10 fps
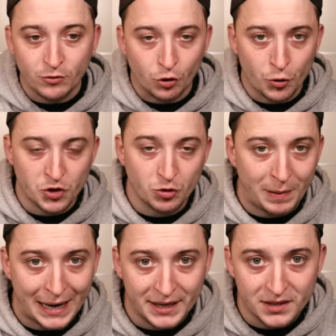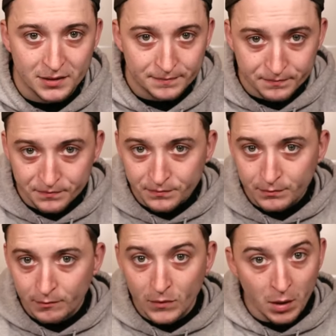got Crystal Palace.
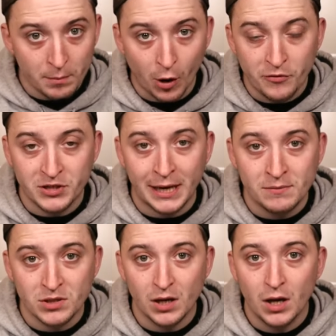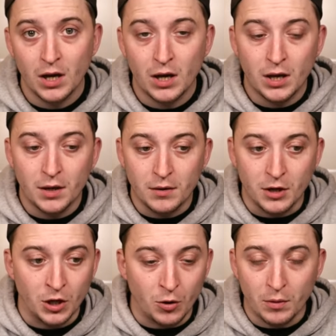Both teams,
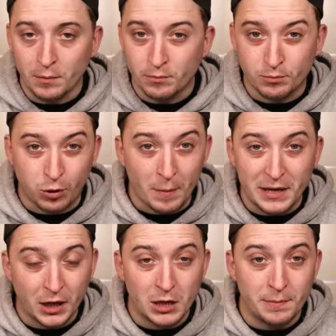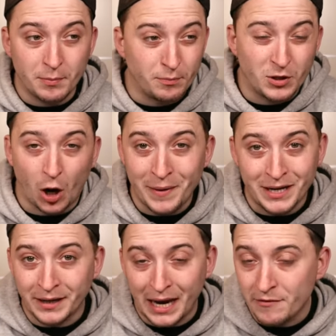you know, probably going to go in
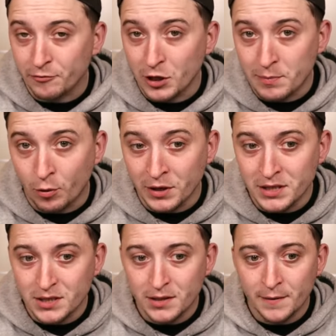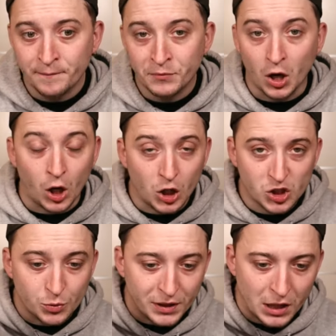and get 3 points.
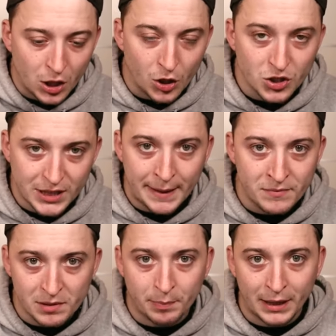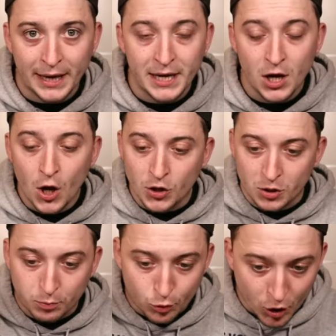Arsenal are the last team to play. The
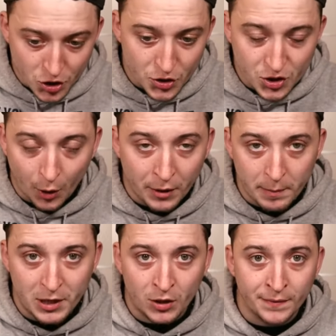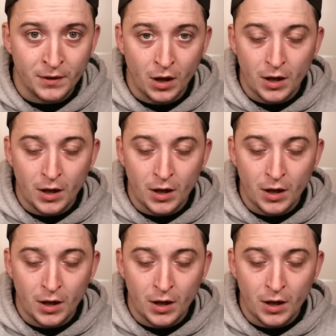pressure's going to be on.